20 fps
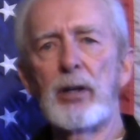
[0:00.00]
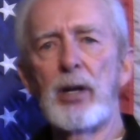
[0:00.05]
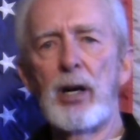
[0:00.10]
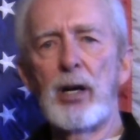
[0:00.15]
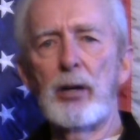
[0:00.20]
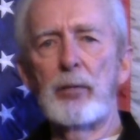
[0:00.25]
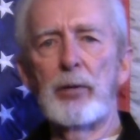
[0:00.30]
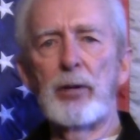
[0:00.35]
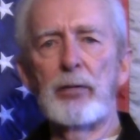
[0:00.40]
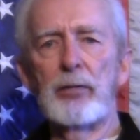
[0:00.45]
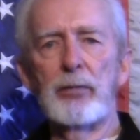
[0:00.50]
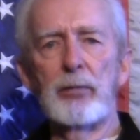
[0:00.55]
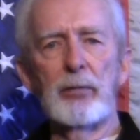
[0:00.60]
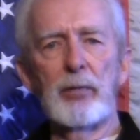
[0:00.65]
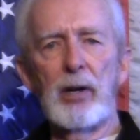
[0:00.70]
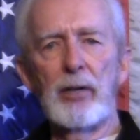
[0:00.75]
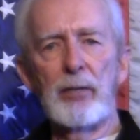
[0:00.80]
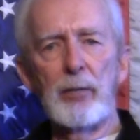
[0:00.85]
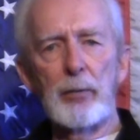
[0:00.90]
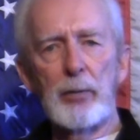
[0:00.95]
economy
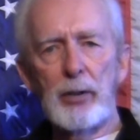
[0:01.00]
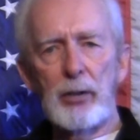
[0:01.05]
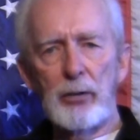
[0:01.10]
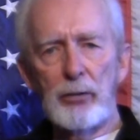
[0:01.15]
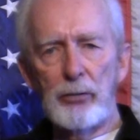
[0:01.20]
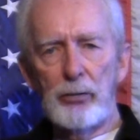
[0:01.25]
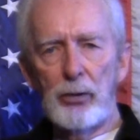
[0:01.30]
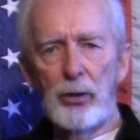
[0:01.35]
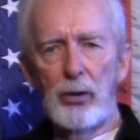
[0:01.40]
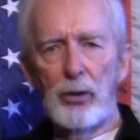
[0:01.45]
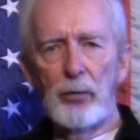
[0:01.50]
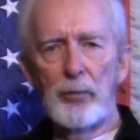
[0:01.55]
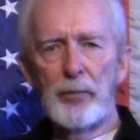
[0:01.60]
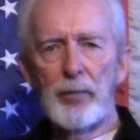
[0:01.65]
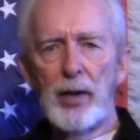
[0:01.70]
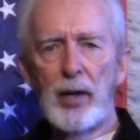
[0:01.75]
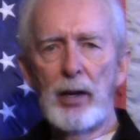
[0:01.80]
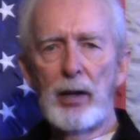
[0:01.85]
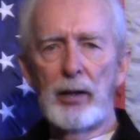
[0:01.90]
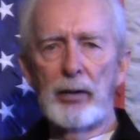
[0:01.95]
from government control
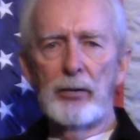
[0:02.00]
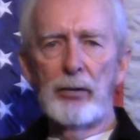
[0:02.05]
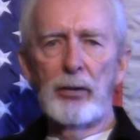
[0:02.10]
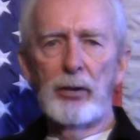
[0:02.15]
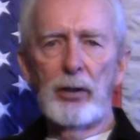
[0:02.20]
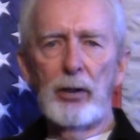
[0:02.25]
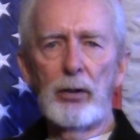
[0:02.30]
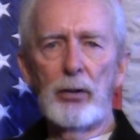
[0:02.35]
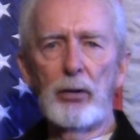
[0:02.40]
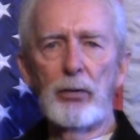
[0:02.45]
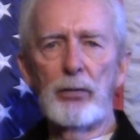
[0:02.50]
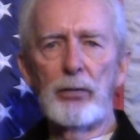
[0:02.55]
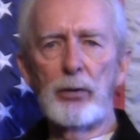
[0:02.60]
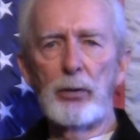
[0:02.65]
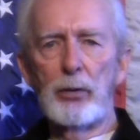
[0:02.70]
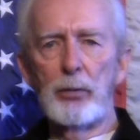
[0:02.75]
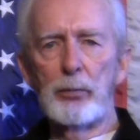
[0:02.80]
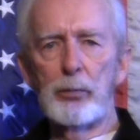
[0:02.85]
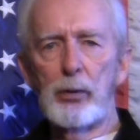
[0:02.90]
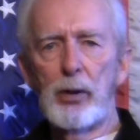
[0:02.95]
and turning it over
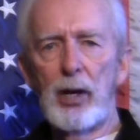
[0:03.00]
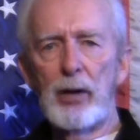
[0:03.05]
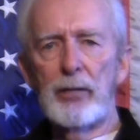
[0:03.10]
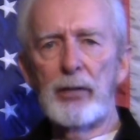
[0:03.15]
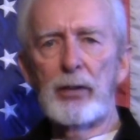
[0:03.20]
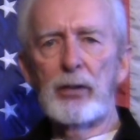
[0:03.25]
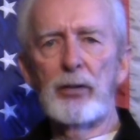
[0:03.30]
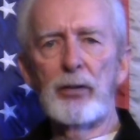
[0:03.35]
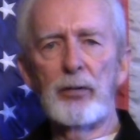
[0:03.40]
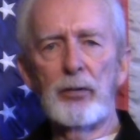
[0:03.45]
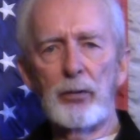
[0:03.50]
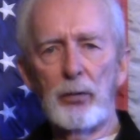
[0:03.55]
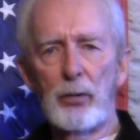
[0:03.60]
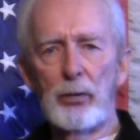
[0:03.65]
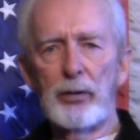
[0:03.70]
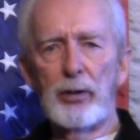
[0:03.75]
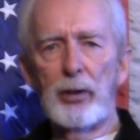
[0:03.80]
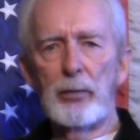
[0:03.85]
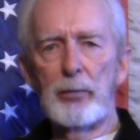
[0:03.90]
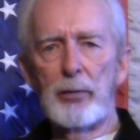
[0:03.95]
to a private
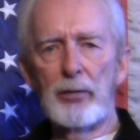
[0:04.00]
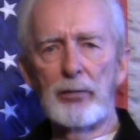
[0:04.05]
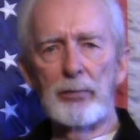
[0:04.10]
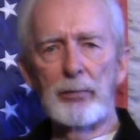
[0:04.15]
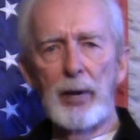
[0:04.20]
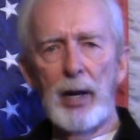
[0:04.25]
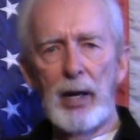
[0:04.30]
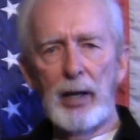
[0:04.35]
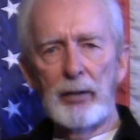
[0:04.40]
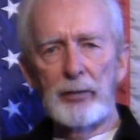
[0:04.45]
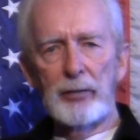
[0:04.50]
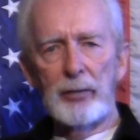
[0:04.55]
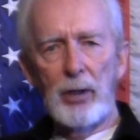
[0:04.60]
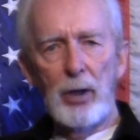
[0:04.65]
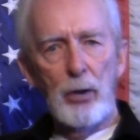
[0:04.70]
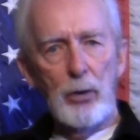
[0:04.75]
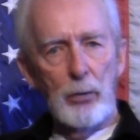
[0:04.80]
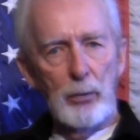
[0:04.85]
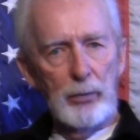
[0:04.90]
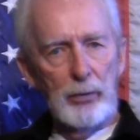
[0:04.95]
consortium of banks
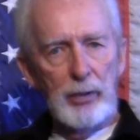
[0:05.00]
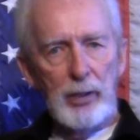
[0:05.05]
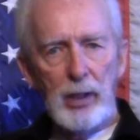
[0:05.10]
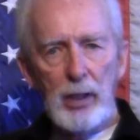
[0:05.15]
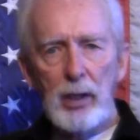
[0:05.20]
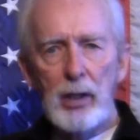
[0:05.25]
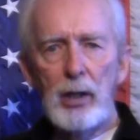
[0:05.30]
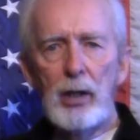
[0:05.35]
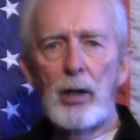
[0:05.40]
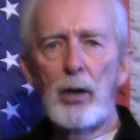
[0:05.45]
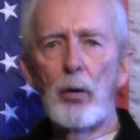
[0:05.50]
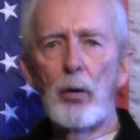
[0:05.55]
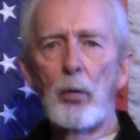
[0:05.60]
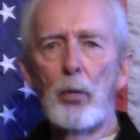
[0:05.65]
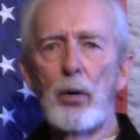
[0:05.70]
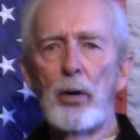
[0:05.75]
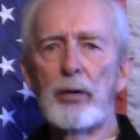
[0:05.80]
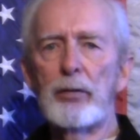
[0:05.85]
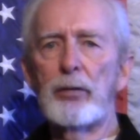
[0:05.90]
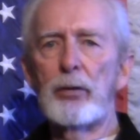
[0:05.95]
owned,
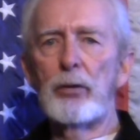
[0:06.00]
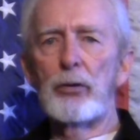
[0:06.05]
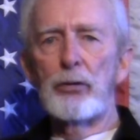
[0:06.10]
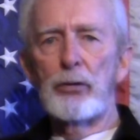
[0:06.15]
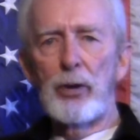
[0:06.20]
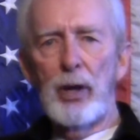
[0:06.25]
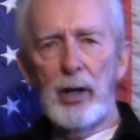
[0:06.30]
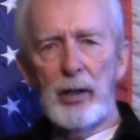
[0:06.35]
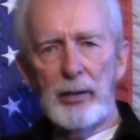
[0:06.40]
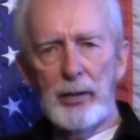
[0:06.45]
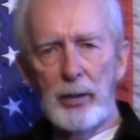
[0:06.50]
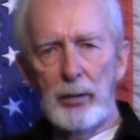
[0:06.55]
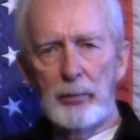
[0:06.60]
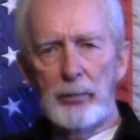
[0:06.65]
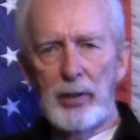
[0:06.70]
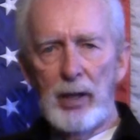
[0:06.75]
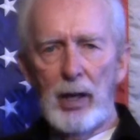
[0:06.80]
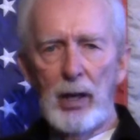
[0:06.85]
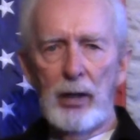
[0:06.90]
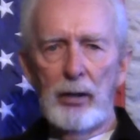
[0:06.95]
once you track
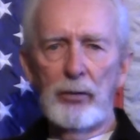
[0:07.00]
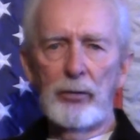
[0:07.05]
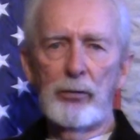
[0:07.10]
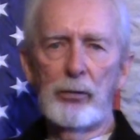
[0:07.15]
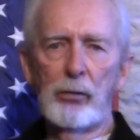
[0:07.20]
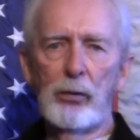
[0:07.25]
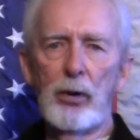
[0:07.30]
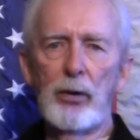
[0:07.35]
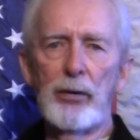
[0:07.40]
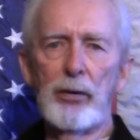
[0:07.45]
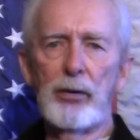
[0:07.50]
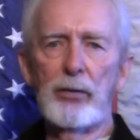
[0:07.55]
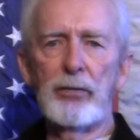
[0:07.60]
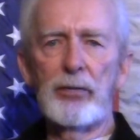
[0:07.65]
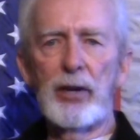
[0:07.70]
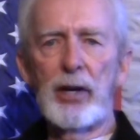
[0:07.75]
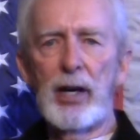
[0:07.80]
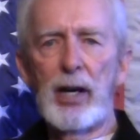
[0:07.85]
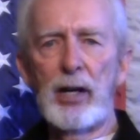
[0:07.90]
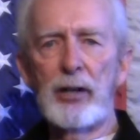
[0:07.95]
them down through all their
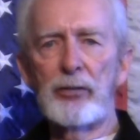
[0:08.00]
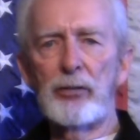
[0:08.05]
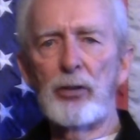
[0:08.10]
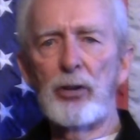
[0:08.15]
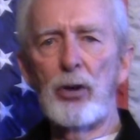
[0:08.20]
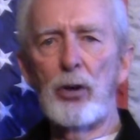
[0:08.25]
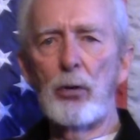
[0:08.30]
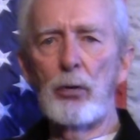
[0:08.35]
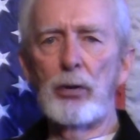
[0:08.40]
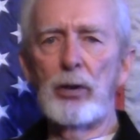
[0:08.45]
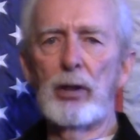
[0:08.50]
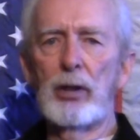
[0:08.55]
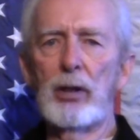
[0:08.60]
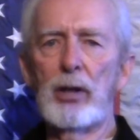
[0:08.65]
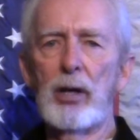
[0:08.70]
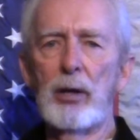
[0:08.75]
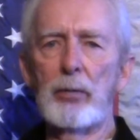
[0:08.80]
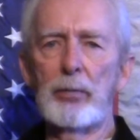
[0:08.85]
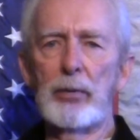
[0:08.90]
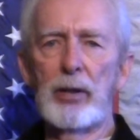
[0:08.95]
financial
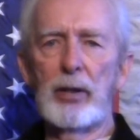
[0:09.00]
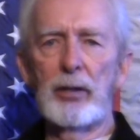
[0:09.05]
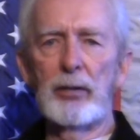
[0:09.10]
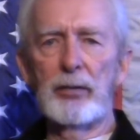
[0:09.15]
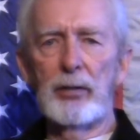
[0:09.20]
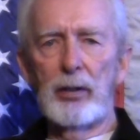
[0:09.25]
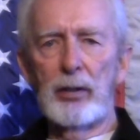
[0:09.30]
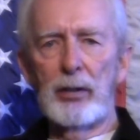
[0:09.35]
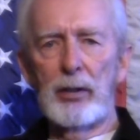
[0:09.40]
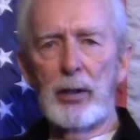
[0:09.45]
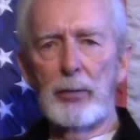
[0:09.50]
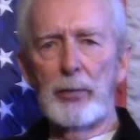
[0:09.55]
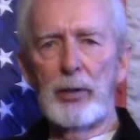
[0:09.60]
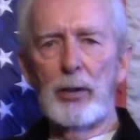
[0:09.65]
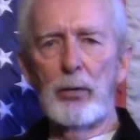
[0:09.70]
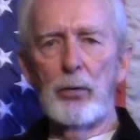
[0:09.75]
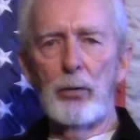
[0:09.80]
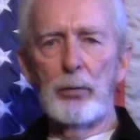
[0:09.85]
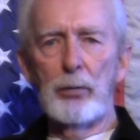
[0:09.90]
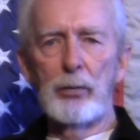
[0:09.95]
holding companies and
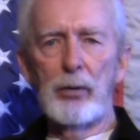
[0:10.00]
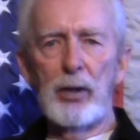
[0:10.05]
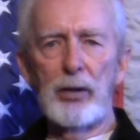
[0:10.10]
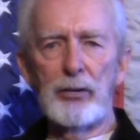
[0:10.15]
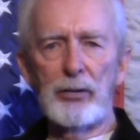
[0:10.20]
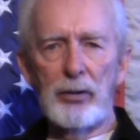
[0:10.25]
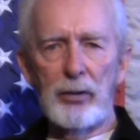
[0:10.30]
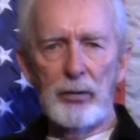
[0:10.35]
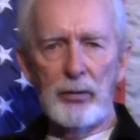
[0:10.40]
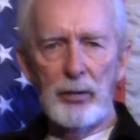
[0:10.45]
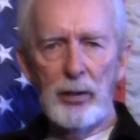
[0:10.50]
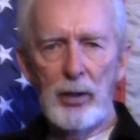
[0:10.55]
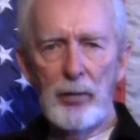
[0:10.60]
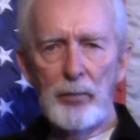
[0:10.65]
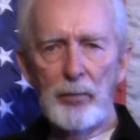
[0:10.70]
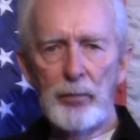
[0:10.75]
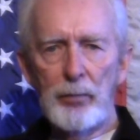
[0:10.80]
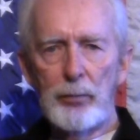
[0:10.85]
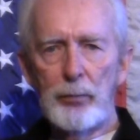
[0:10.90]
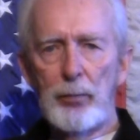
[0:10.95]
dummy corporations,
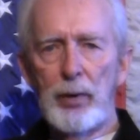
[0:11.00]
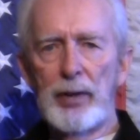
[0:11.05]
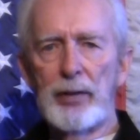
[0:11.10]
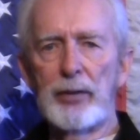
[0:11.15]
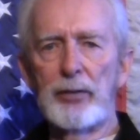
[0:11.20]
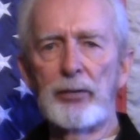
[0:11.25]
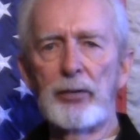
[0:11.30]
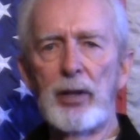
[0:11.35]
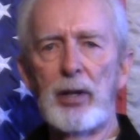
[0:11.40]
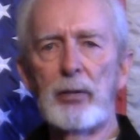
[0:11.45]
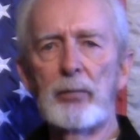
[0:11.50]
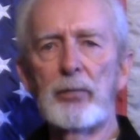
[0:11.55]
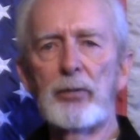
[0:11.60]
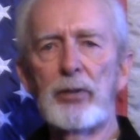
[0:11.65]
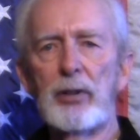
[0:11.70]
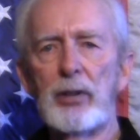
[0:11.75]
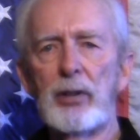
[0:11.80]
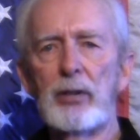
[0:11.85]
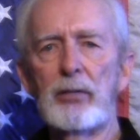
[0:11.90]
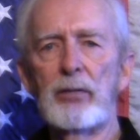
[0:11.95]
by the same
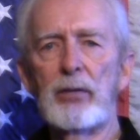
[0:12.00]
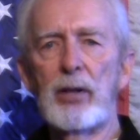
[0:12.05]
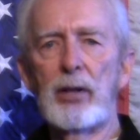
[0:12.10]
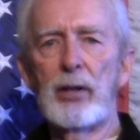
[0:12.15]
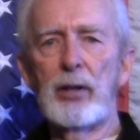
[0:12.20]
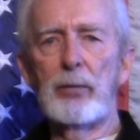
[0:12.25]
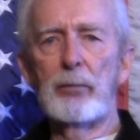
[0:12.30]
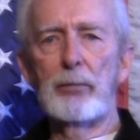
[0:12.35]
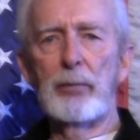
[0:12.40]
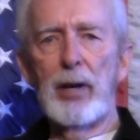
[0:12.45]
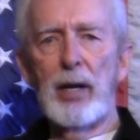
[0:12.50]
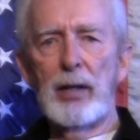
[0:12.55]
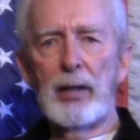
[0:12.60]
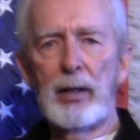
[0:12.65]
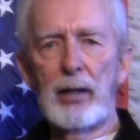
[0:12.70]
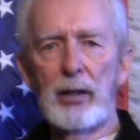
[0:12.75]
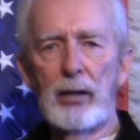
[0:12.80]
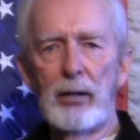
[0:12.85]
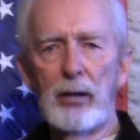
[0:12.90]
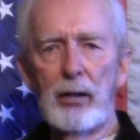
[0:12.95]
City of London
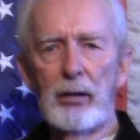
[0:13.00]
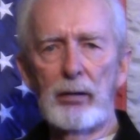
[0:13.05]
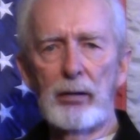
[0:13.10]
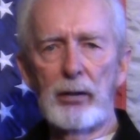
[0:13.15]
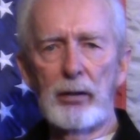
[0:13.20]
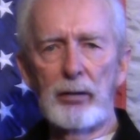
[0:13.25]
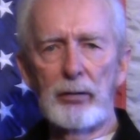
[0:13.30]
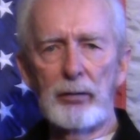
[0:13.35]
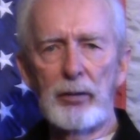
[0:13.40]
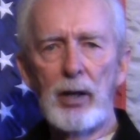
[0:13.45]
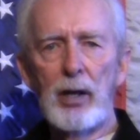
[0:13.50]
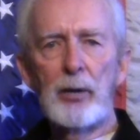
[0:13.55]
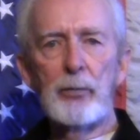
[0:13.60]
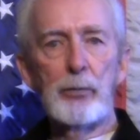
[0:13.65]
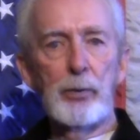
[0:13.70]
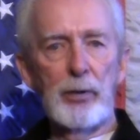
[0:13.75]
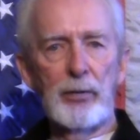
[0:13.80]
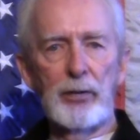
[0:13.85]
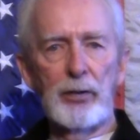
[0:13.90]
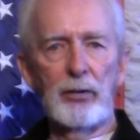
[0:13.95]
banking cartels
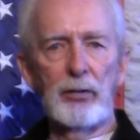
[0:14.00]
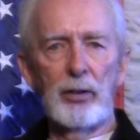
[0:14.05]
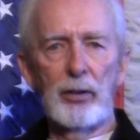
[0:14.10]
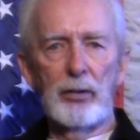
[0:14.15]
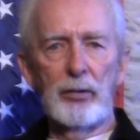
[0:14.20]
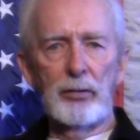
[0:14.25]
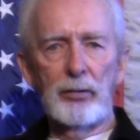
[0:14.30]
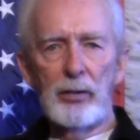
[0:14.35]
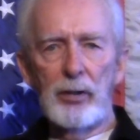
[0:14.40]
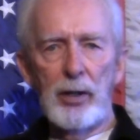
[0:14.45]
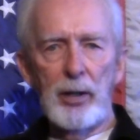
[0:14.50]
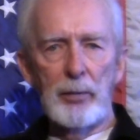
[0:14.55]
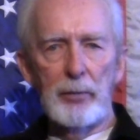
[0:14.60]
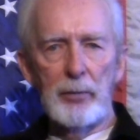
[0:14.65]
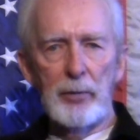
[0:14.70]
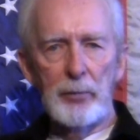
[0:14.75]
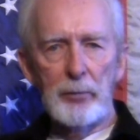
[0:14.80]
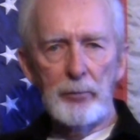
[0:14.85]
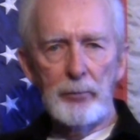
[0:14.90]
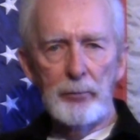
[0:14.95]
previously
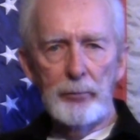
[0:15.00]
described.